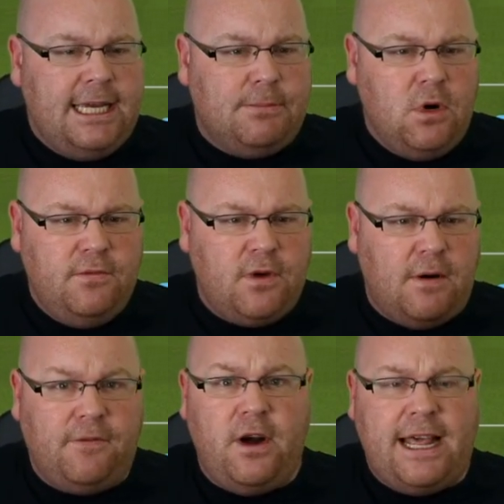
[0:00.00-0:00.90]
He's moved
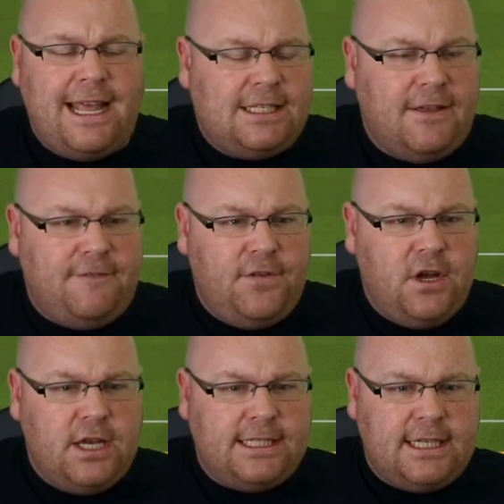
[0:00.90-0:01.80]
up front, and that's the
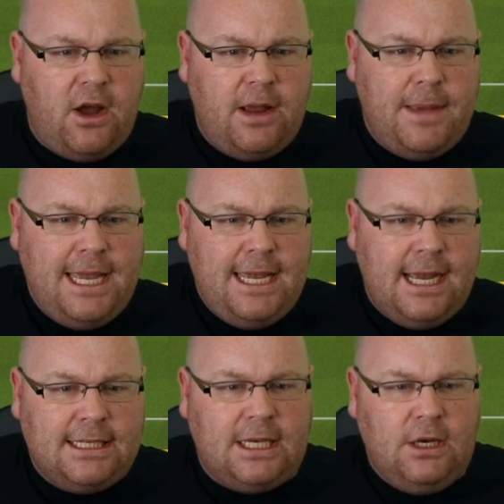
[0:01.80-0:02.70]
first time he
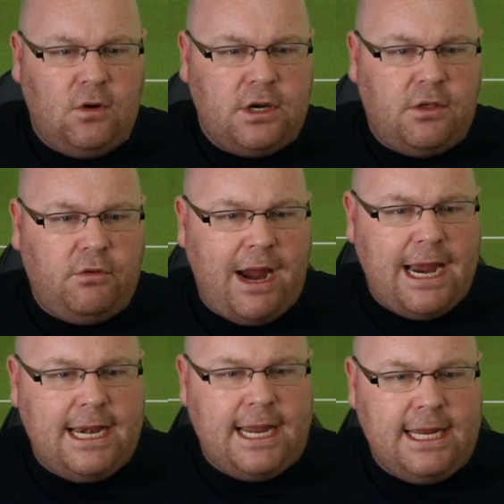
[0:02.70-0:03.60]
has looked
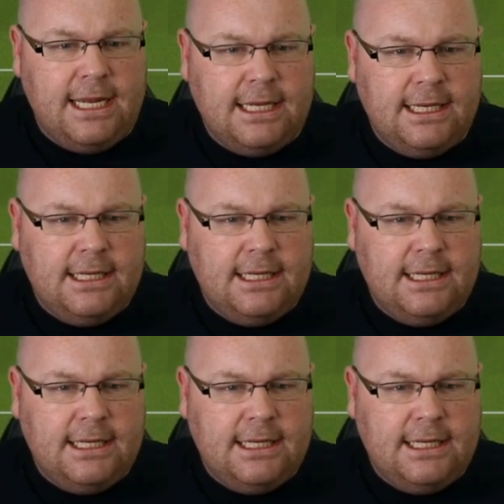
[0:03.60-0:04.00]
threatening.